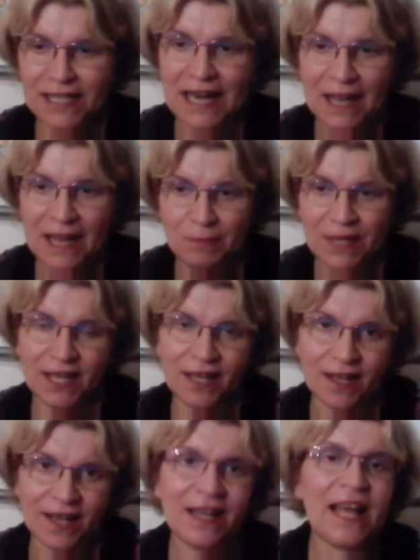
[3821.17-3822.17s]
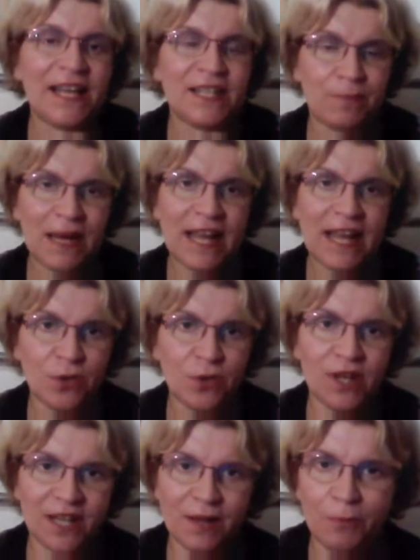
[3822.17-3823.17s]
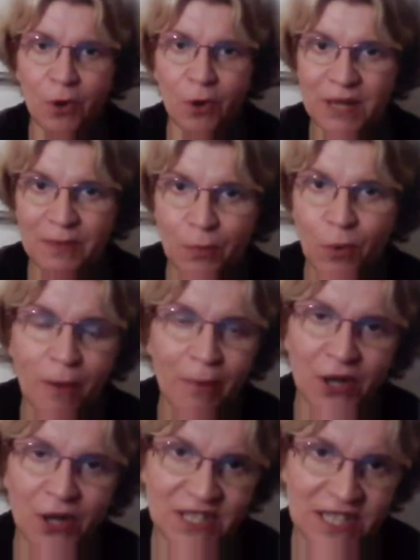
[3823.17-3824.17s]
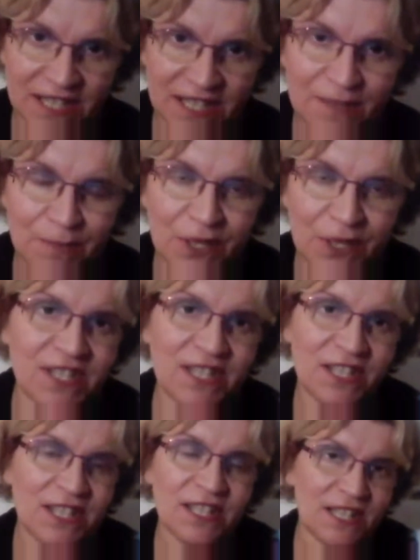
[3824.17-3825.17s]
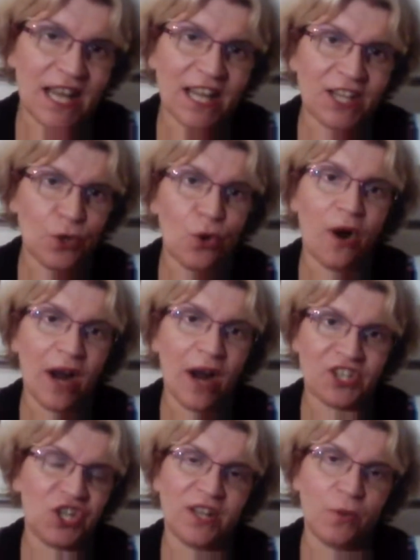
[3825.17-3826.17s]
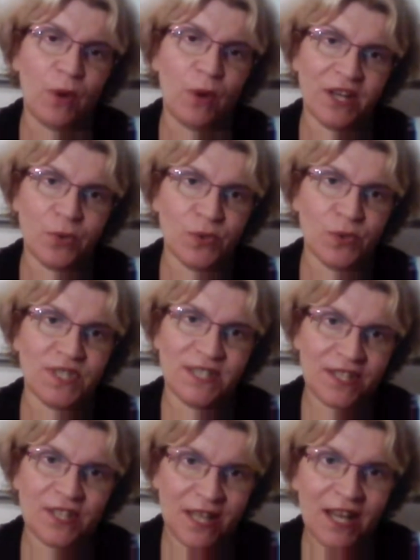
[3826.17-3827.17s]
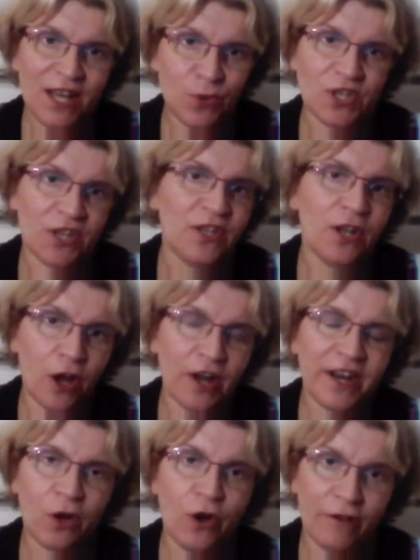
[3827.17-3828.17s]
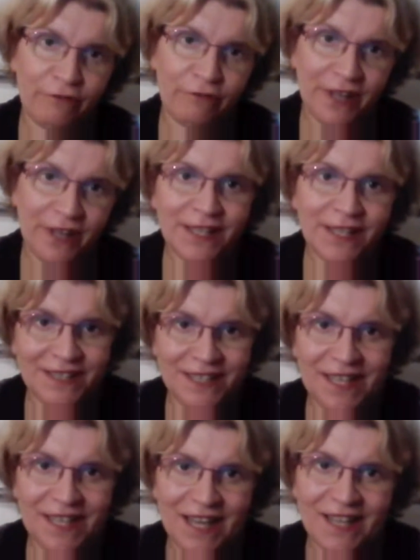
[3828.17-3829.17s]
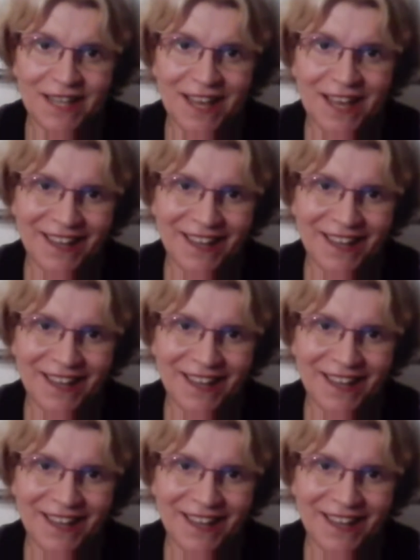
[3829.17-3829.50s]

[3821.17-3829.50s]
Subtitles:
let me explain you a little bit more about this, because there you are actually the one who's on the learning curve. And